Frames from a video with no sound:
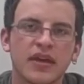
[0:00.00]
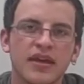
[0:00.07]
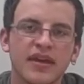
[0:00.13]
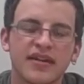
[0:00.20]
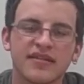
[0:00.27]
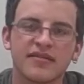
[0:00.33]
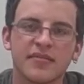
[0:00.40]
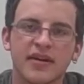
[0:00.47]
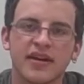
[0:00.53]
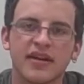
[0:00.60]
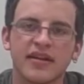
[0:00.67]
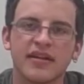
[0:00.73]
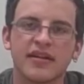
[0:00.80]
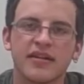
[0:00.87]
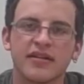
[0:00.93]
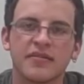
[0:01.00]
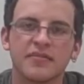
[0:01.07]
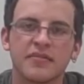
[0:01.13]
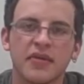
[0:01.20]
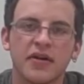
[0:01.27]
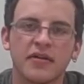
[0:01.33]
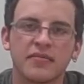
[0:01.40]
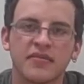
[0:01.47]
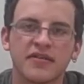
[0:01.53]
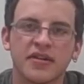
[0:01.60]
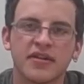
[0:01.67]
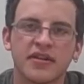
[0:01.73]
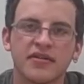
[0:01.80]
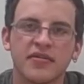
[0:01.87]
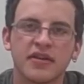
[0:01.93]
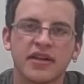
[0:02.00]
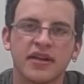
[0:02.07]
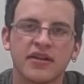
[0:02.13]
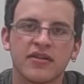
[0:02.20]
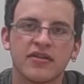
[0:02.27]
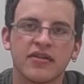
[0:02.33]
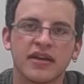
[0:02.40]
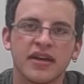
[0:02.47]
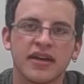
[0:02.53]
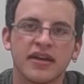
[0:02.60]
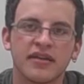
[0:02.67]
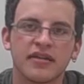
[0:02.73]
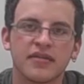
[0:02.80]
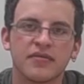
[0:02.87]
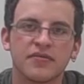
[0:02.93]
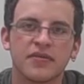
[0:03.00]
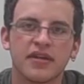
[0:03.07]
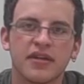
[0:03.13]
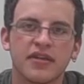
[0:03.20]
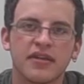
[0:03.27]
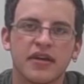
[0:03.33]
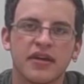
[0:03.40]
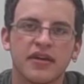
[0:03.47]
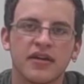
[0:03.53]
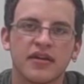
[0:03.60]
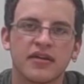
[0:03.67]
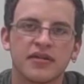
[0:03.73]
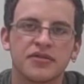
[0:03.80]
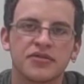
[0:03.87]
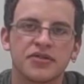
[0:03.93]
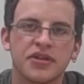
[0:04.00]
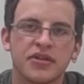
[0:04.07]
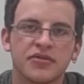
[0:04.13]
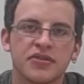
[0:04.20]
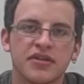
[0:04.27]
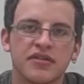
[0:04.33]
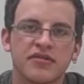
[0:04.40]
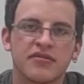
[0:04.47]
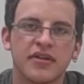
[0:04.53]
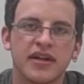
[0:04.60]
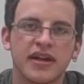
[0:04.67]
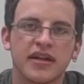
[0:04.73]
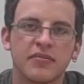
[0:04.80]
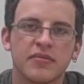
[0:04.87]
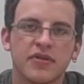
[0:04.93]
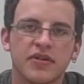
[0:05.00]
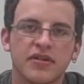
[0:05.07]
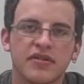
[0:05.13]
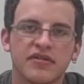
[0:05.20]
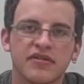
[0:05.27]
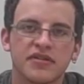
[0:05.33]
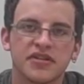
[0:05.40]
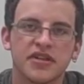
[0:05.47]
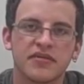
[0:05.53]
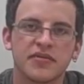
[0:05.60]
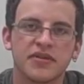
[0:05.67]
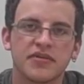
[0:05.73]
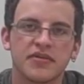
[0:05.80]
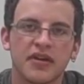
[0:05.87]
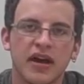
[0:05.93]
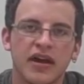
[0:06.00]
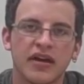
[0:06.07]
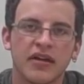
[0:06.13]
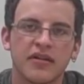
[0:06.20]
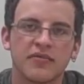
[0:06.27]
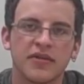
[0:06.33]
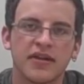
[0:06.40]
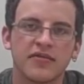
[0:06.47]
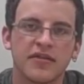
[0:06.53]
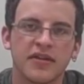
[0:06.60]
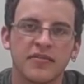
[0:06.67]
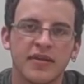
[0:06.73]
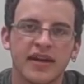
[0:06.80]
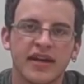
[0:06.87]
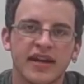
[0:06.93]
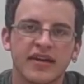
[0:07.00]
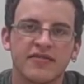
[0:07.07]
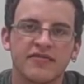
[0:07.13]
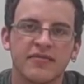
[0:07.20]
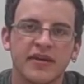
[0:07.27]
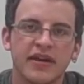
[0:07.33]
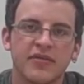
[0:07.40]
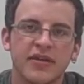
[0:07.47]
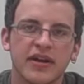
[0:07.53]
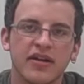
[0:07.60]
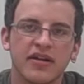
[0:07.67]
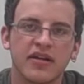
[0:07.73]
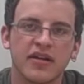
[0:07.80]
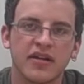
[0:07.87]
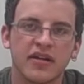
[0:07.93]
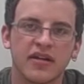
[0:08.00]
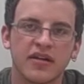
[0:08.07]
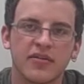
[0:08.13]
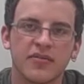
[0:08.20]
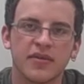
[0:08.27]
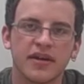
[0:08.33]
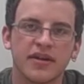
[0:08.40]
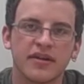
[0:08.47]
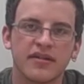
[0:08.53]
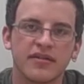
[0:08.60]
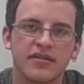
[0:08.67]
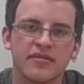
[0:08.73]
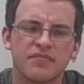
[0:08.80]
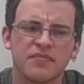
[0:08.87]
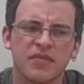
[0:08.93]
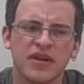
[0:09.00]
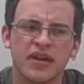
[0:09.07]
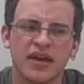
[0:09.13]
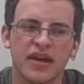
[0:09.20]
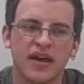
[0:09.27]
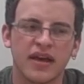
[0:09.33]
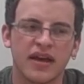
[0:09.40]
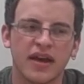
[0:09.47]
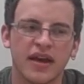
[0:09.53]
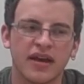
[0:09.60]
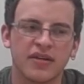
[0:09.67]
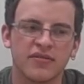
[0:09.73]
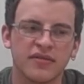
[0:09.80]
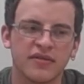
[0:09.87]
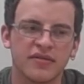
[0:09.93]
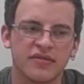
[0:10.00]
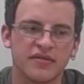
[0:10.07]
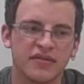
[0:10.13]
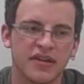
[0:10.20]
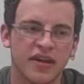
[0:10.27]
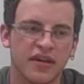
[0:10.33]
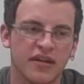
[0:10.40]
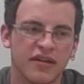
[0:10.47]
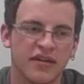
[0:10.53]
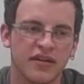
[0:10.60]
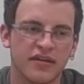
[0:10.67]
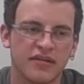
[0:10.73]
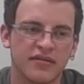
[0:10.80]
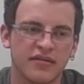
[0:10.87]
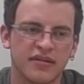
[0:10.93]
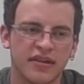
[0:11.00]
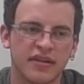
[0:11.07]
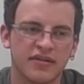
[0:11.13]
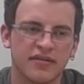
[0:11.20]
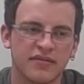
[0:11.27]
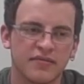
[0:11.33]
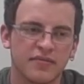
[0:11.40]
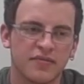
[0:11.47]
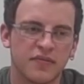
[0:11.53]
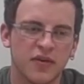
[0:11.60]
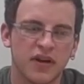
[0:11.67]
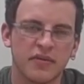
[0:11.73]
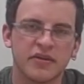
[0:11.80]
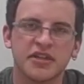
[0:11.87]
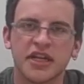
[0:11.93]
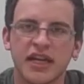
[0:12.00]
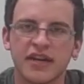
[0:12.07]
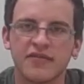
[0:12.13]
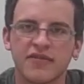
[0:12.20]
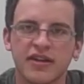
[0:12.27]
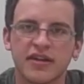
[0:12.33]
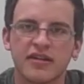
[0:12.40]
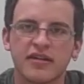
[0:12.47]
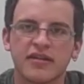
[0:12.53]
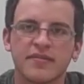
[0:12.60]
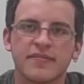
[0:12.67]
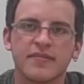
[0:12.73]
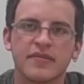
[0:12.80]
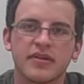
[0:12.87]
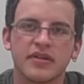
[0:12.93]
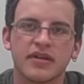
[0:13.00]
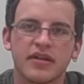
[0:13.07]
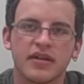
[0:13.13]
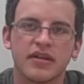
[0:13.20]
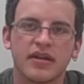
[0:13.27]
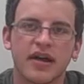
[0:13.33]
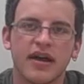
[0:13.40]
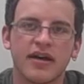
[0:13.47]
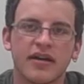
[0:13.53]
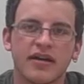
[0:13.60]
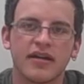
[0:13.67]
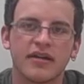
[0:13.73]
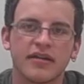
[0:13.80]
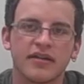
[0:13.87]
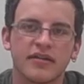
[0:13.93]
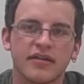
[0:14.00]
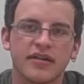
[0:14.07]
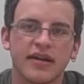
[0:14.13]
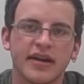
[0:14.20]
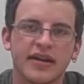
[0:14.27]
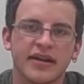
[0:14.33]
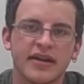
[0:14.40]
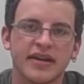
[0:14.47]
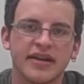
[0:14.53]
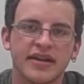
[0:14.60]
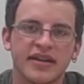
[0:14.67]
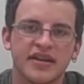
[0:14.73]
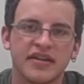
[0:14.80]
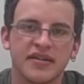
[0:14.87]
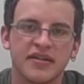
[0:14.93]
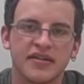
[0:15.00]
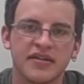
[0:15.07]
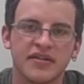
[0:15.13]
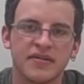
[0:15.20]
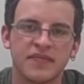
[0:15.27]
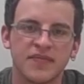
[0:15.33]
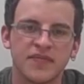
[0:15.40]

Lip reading: Yes, my mom started really early with children's reading books. She would read with me and have me read to her when I was still pretty much an infant. Uh, and